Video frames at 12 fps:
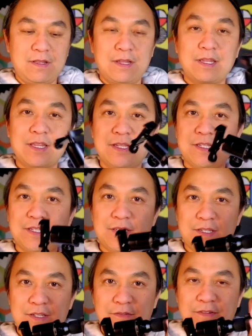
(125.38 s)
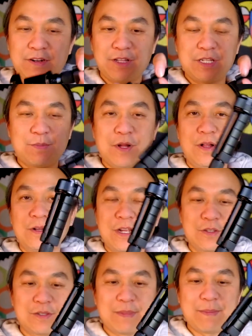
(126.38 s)
like this. So fairly small,
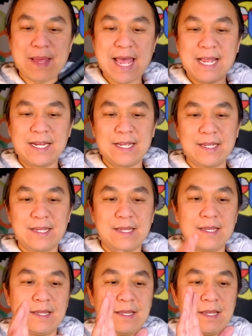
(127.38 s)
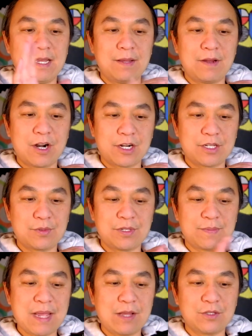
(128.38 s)
goes in my bag. Arca
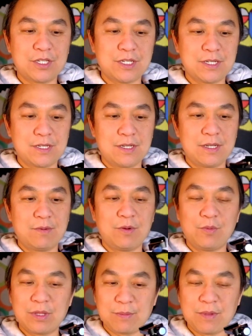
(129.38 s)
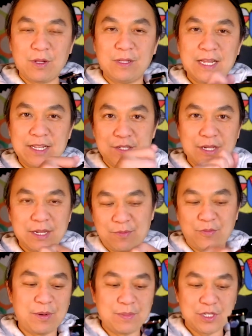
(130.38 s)
Swiss mount with a ball head, so I
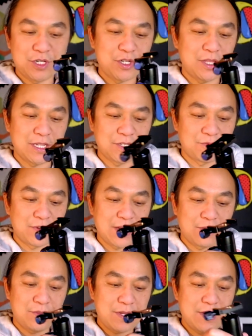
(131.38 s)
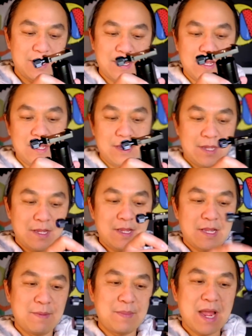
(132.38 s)
can reposition things around.
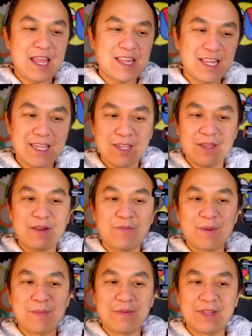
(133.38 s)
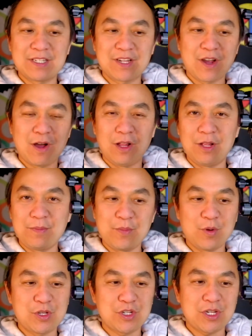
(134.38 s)
I think you can remove this column,
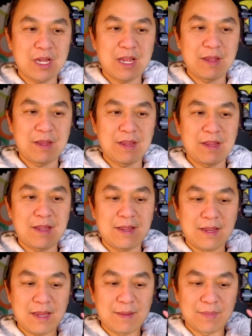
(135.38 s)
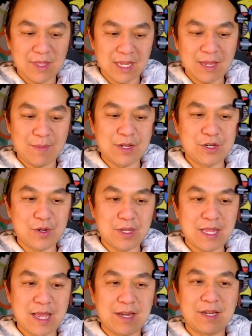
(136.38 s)
which I am thinking about
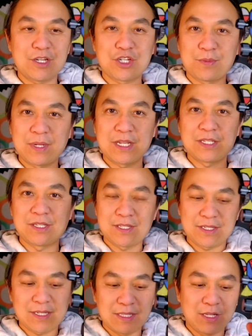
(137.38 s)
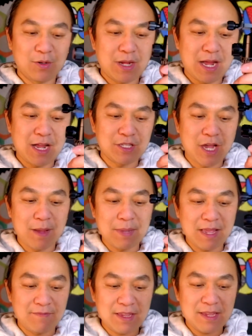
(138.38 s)
doing that, just because it's a little hot top
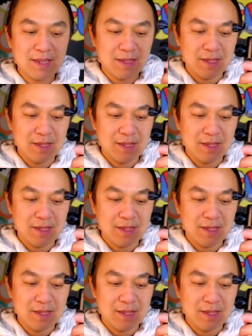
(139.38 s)
heavy